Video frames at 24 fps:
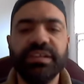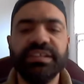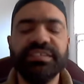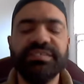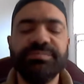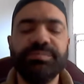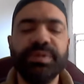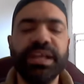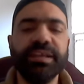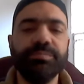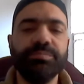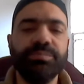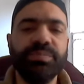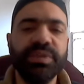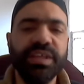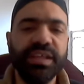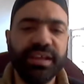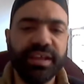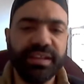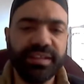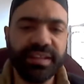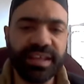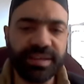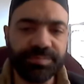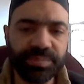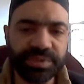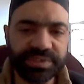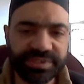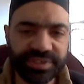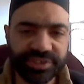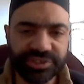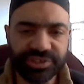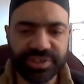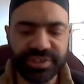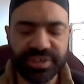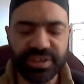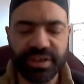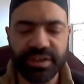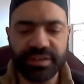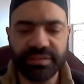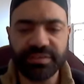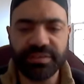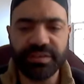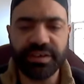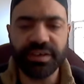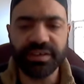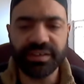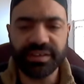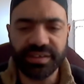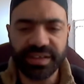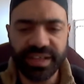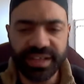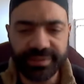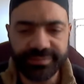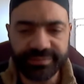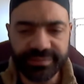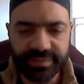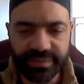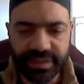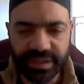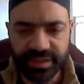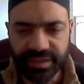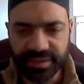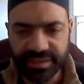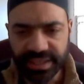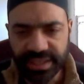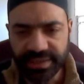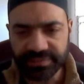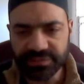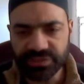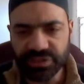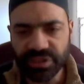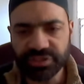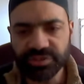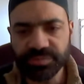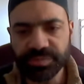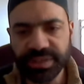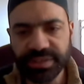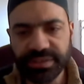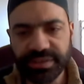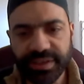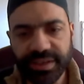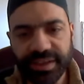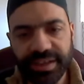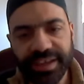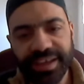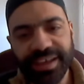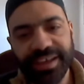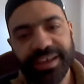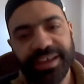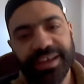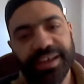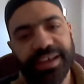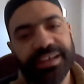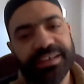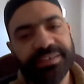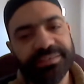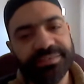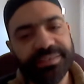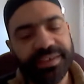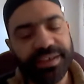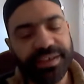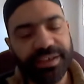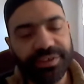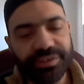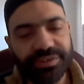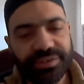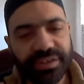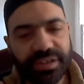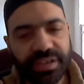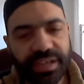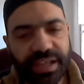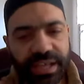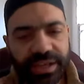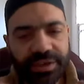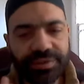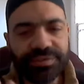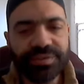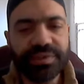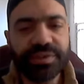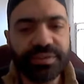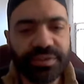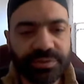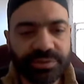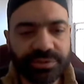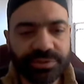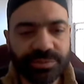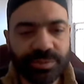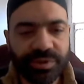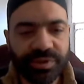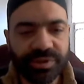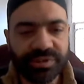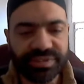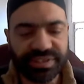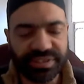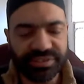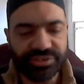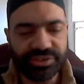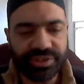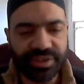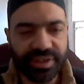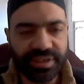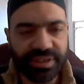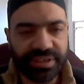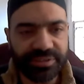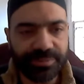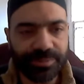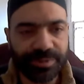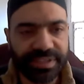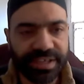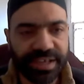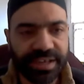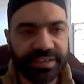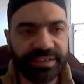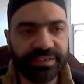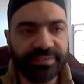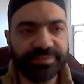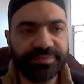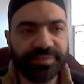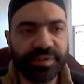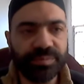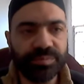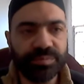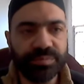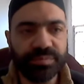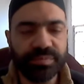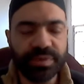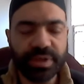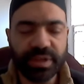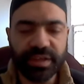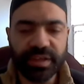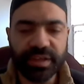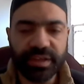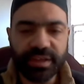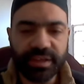Is that being in that position on the day of judgment, and hearing those words, inshallah ta'ala, from